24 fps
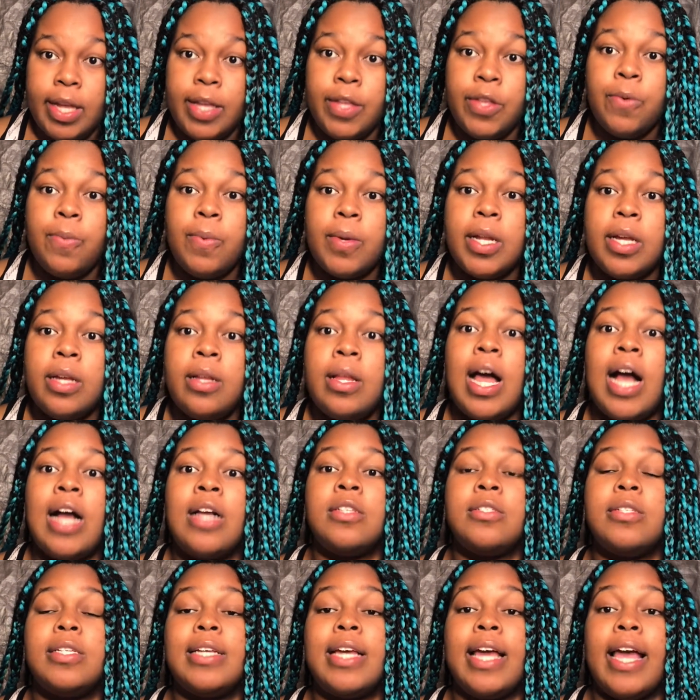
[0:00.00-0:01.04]
You want to
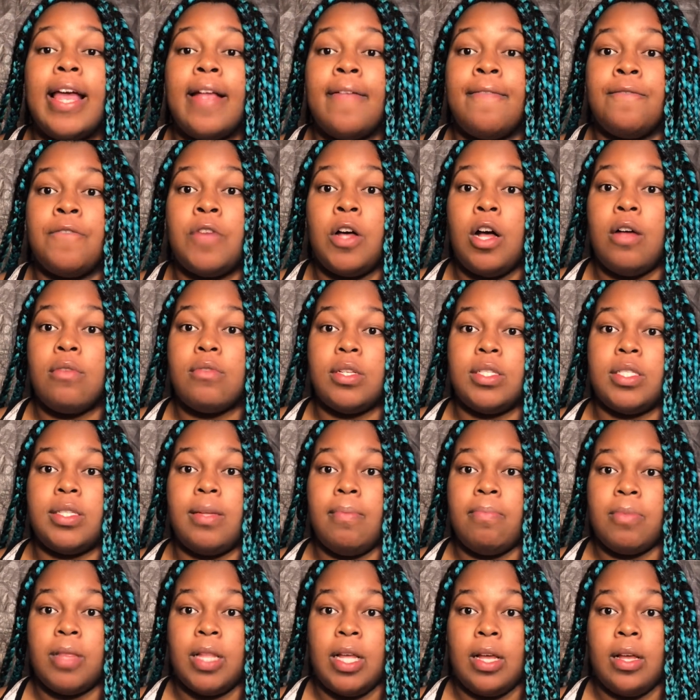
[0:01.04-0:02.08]
actually get involved in
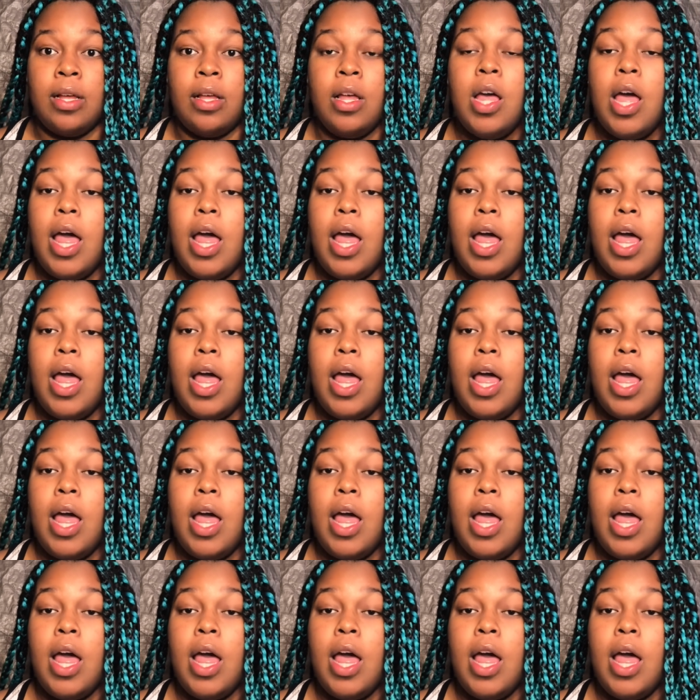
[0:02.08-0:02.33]
something,